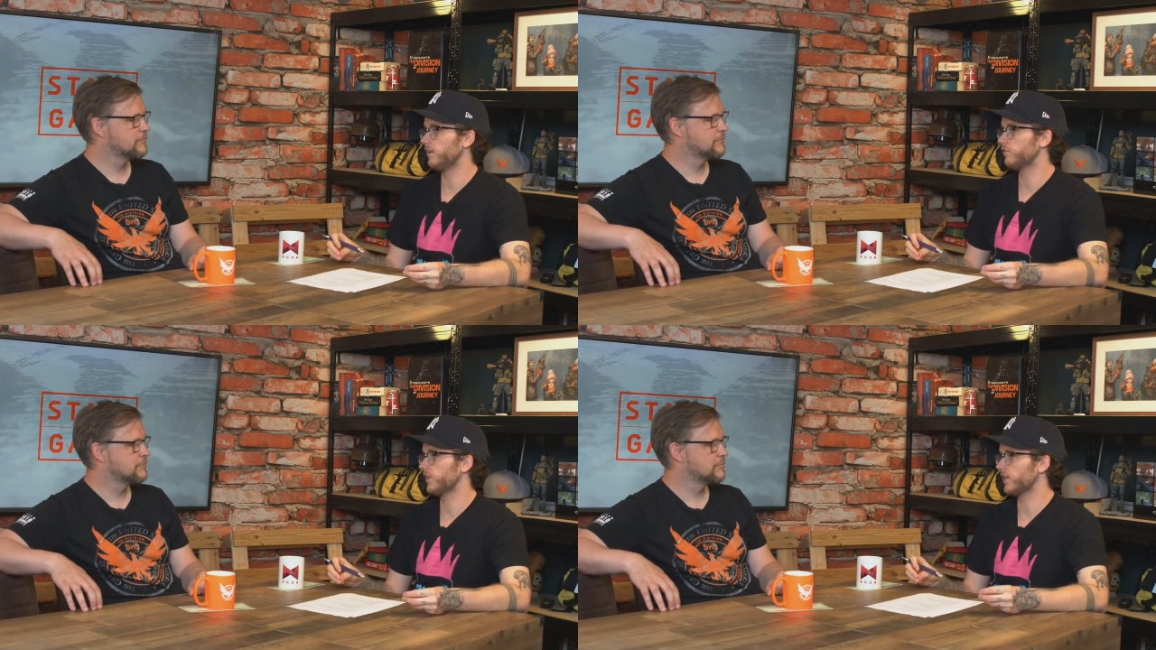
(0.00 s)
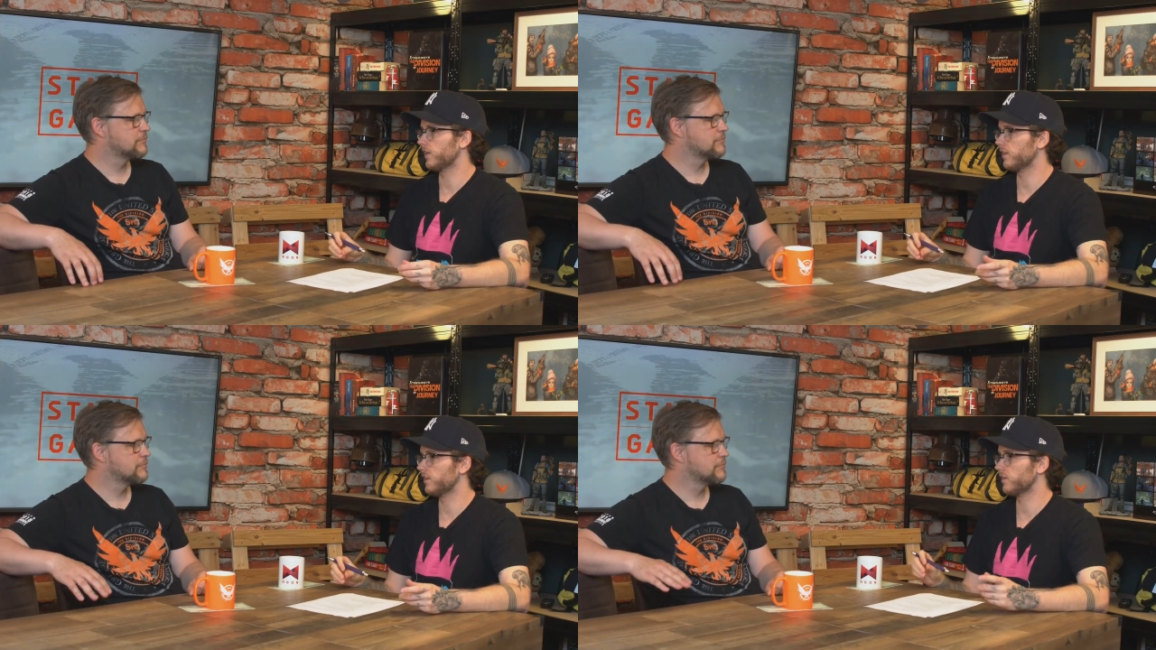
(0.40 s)
Speaker 1: for the
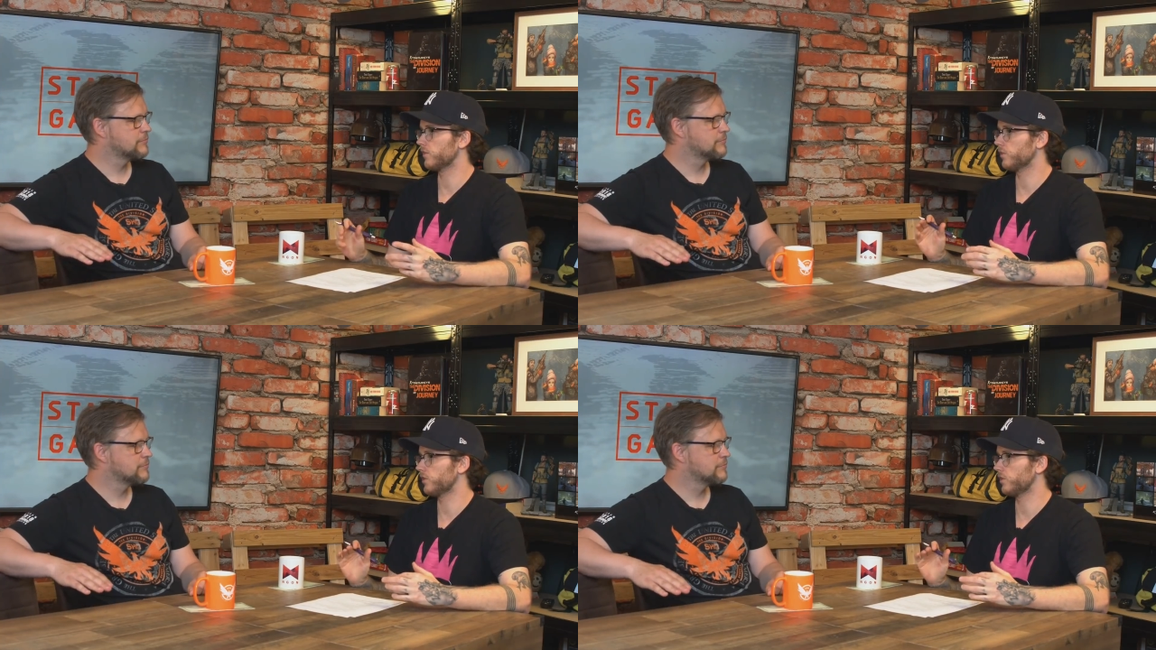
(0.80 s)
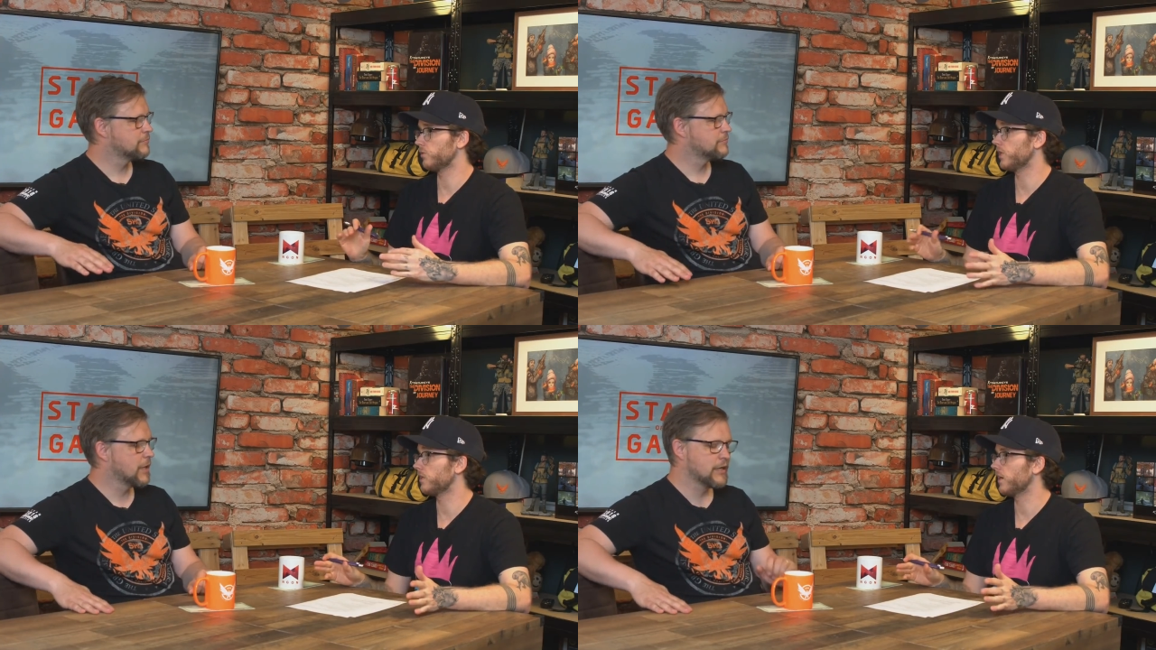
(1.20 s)
gunner that are
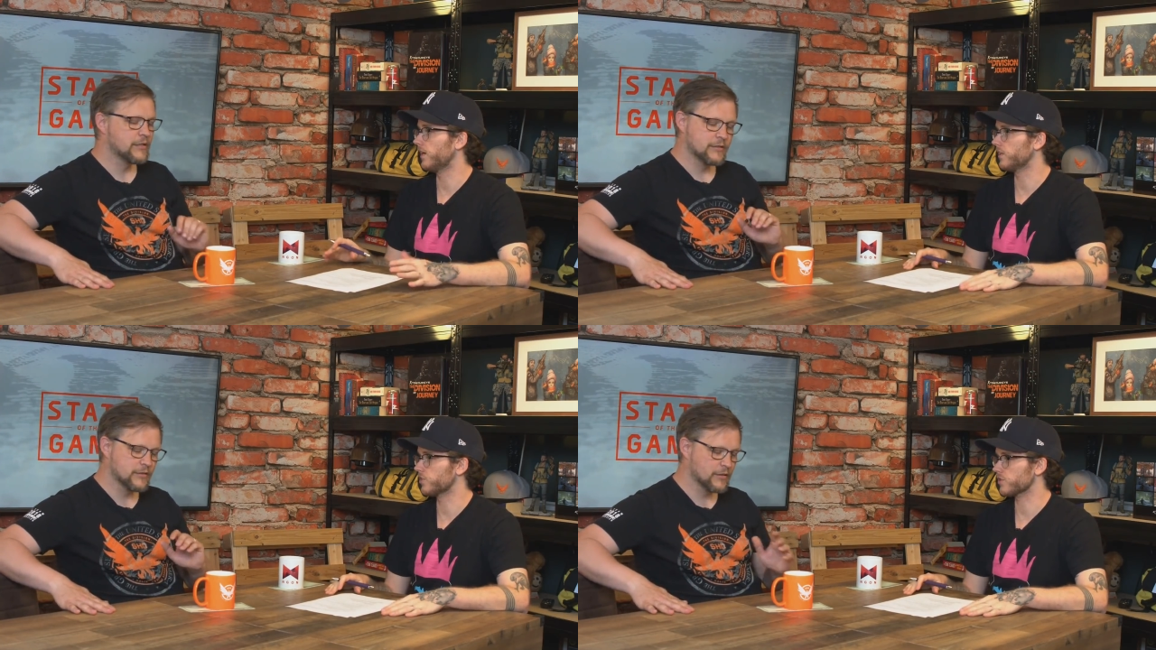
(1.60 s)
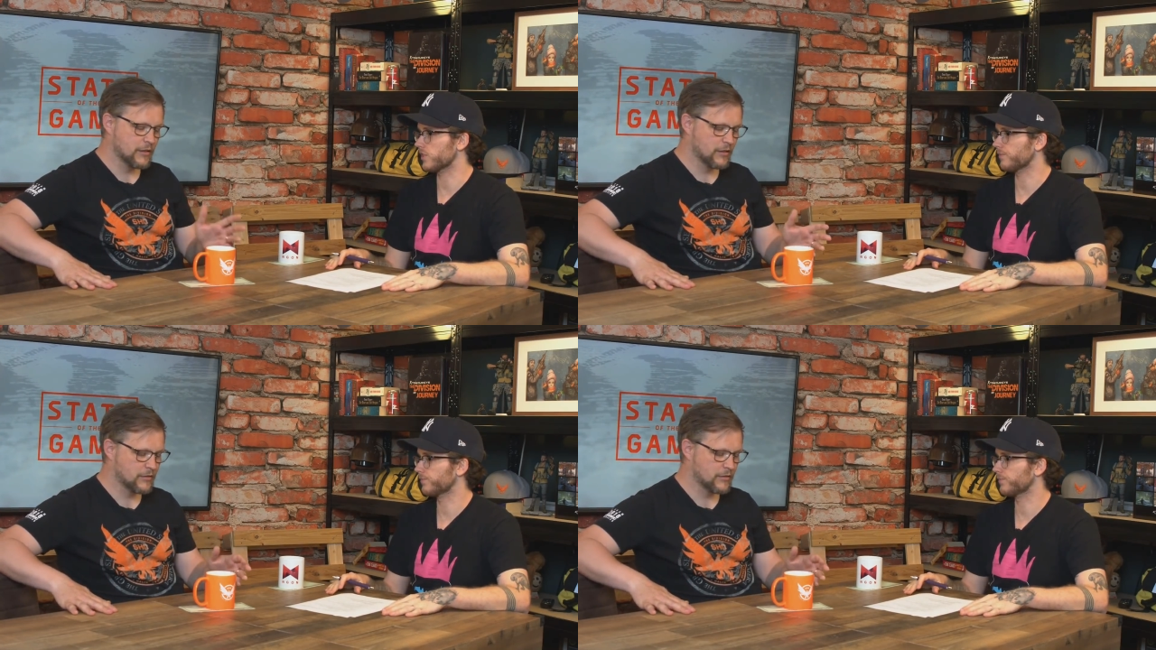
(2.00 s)
unique and interesting?